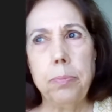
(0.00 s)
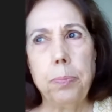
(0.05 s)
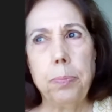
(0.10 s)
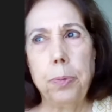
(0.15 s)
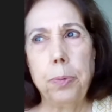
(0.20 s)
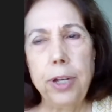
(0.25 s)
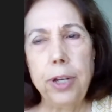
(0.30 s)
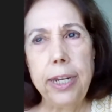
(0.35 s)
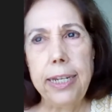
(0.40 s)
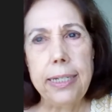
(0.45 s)

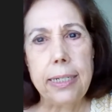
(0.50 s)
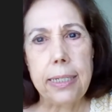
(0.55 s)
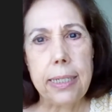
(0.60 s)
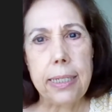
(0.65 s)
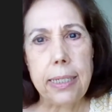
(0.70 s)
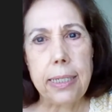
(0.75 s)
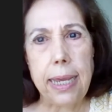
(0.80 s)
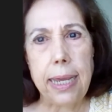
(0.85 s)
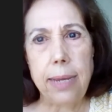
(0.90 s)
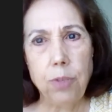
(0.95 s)
put into the
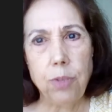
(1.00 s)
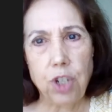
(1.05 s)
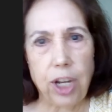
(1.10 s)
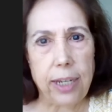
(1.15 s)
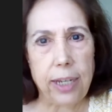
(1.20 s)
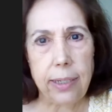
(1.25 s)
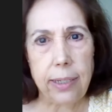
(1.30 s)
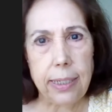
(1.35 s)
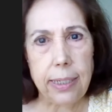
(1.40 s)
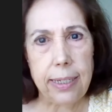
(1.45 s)
same
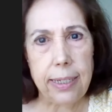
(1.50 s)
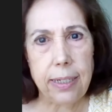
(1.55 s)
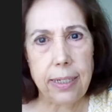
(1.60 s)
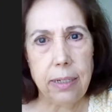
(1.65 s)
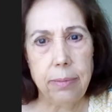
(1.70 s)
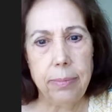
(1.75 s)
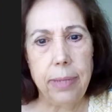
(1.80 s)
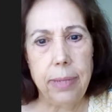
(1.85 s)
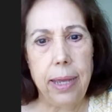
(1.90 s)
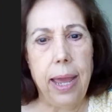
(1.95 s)
jail
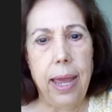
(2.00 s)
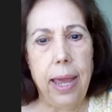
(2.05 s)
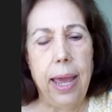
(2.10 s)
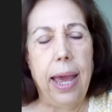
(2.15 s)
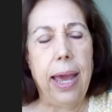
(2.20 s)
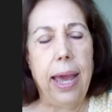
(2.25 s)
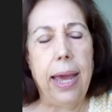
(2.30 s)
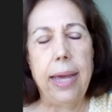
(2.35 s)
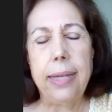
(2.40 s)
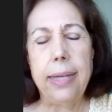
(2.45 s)
system
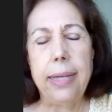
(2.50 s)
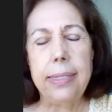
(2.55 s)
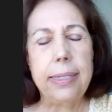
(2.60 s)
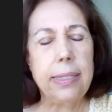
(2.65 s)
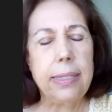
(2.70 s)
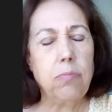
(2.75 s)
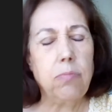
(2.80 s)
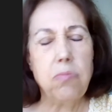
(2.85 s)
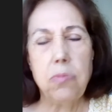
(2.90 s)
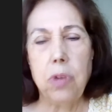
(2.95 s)

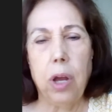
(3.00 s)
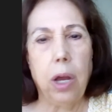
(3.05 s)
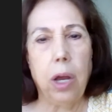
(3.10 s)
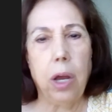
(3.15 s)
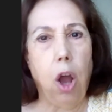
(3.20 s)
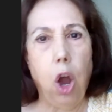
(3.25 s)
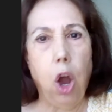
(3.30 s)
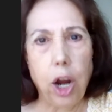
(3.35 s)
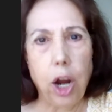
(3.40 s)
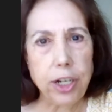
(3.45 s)
as
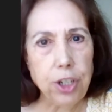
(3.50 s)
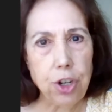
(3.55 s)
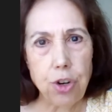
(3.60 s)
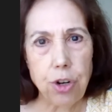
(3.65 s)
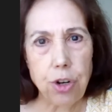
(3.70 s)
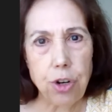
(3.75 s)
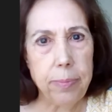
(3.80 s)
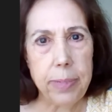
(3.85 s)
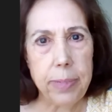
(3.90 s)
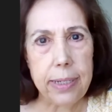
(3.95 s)
hardened
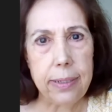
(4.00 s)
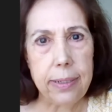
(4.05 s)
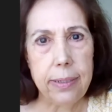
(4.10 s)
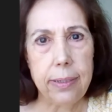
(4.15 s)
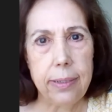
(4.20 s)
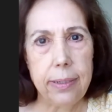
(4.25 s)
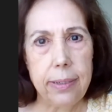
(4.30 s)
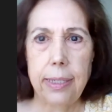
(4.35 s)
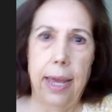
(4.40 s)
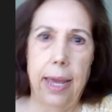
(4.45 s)

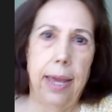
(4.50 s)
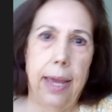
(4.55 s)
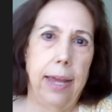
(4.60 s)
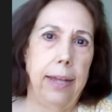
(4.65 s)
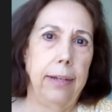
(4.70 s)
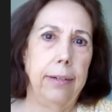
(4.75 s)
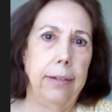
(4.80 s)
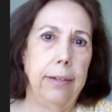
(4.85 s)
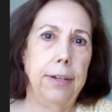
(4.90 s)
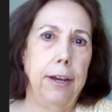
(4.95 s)
criminals
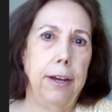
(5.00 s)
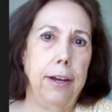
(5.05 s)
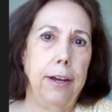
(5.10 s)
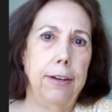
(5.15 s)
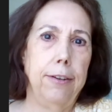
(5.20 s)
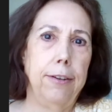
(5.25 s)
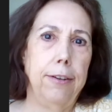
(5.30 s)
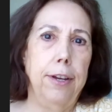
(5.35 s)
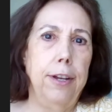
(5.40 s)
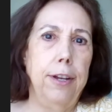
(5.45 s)
and
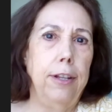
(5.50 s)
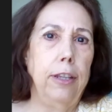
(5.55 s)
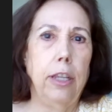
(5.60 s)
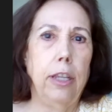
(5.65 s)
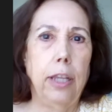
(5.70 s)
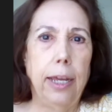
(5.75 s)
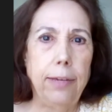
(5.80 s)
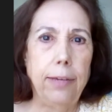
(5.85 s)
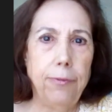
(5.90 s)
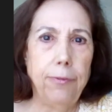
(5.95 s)
uh,
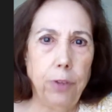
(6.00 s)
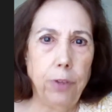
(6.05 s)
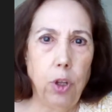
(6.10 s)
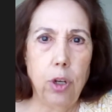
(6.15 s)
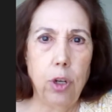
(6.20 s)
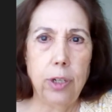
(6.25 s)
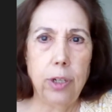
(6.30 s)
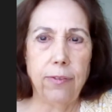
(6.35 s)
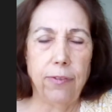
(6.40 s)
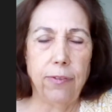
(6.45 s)

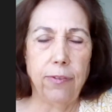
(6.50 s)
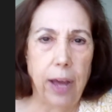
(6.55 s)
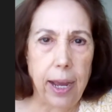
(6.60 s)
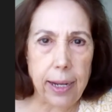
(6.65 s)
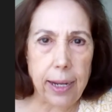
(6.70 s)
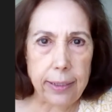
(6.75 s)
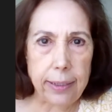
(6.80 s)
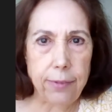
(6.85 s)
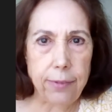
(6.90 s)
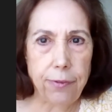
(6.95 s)
lifelong
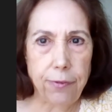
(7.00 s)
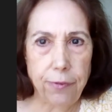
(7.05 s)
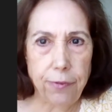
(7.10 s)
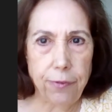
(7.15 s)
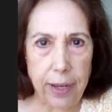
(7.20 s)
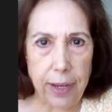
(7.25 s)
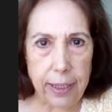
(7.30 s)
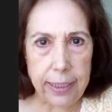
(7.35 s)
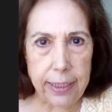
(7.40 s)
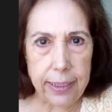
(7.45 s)
violent
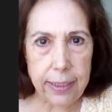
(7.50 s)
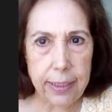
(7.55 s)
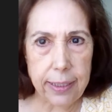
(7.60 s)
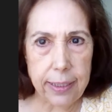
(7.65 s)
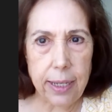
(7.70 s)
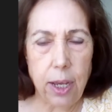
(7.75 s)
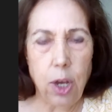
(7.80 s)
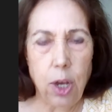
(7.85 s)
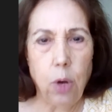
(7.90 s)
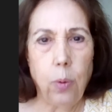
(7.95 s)

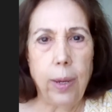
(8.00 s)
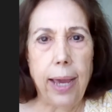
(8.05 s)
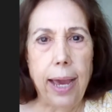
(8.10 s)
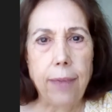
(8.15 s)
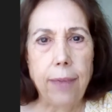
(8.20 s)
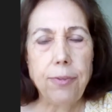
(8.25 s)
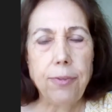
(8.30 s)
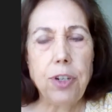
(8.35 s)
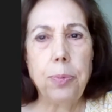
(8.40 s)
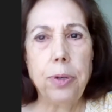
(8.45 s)
felons. We
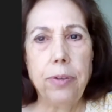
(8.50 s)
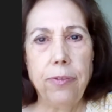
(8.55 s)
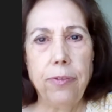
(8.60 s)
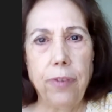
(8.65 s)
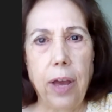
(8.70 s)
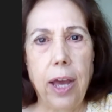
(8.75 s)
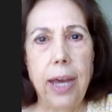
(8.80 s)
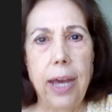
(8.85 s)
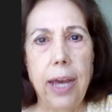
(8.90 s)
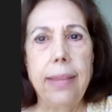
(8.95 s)
have to
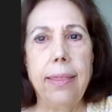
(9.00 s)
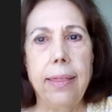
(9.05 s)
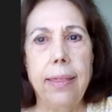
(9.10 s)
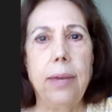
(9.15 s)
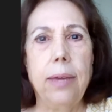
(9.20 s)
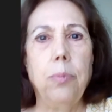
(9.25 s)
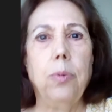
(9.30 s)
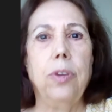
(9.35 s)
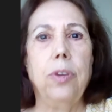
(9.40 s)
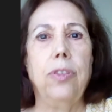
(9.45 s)
provide
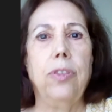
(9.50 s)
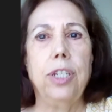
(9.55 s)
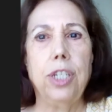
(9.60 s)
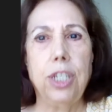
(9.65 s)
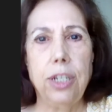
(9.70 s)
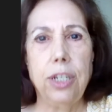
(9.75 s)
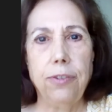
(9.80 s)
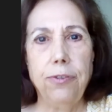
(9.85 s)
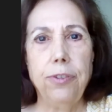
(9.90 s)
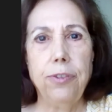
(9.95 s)
them with a
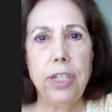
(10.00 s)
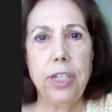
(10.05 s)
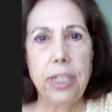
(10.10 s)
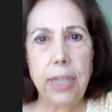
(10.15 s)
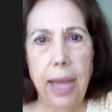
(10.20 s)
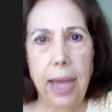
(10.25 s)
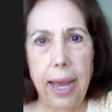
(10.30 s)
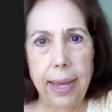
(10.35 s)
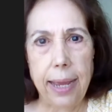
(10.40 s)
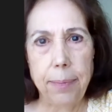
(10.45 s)
different
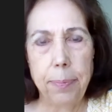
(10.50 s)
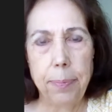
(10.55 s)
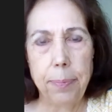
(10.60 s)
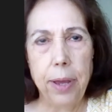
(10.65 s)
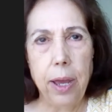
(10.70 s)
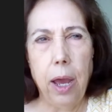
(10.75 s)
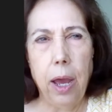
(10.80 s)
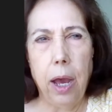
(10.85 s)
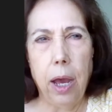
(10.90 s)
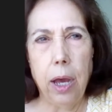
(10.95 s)
type
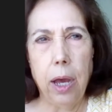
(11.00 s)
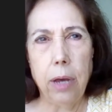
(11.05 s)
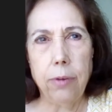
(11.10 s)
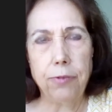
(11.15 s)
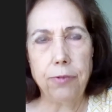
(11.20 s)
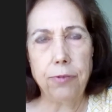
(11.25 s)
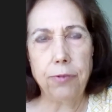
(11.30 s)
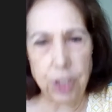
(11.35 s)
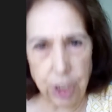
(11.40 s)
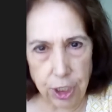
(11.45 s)

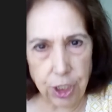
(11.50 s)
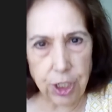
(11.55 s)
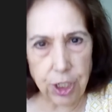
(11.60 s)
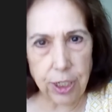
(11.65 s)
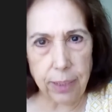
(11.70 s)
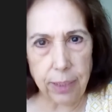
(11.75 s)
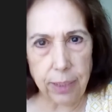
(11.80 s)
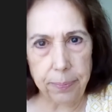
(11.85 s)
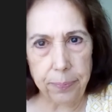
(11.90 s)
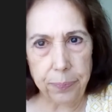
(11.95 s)
of
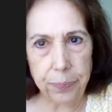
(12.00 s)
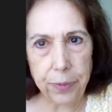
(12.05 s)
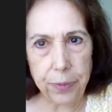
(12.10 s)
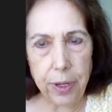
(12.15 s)
system